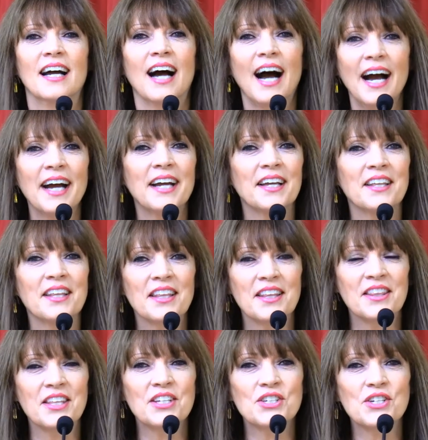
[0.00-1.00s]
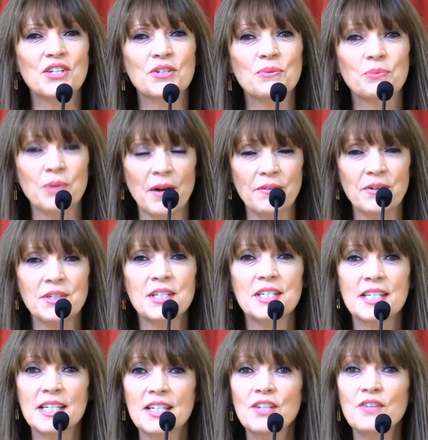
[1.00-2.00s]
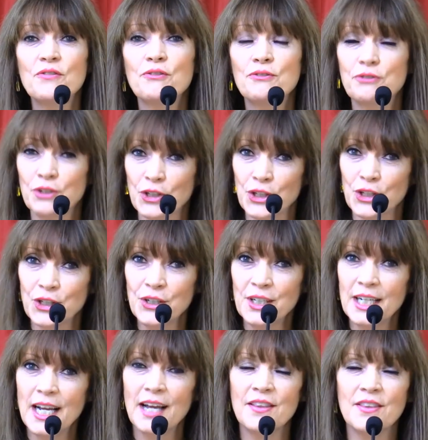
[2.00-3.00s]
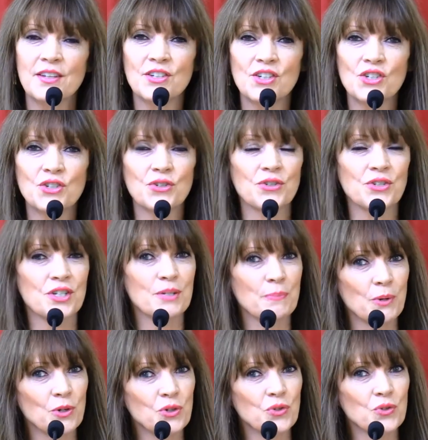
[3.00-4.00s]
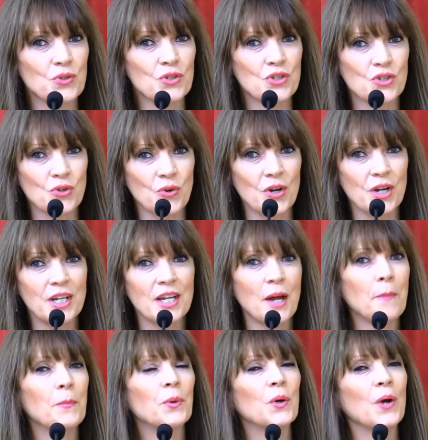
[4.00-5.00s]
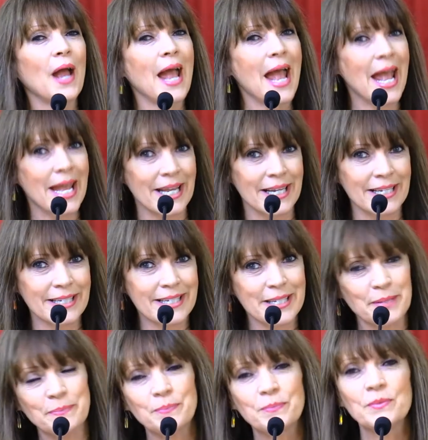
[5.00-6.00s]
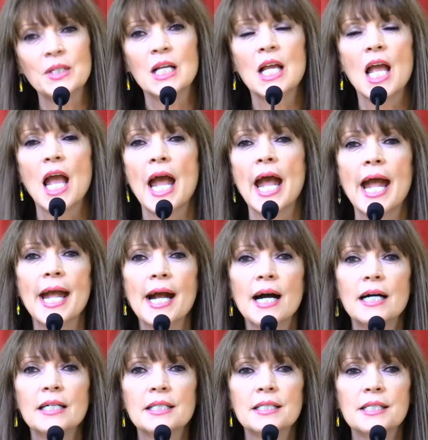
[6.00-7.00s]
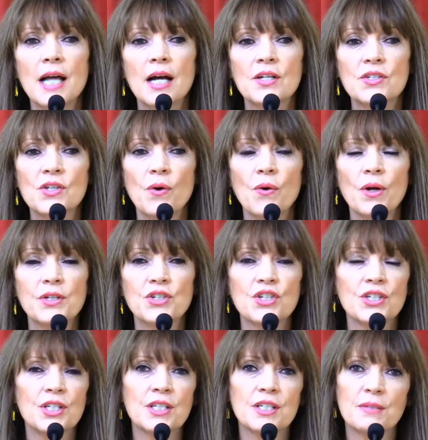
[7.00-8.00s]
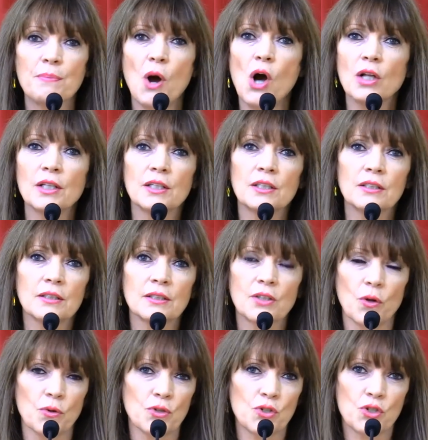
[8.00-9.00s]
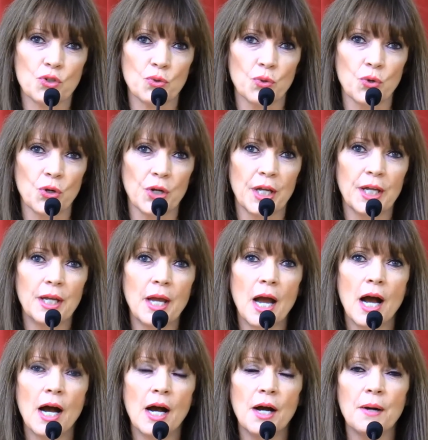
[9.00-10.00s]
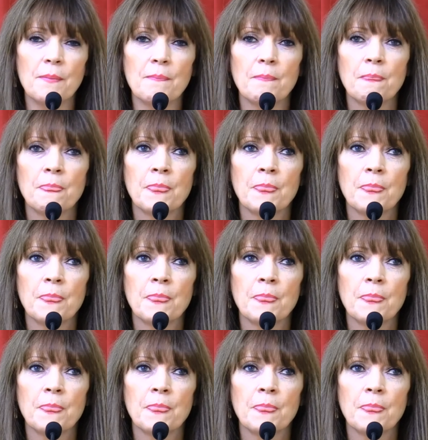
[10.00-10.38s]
Hi, this is Reverend Cindy Fuller, and this is your spiritual story number eight. And so it's just a small little ghost story. Um,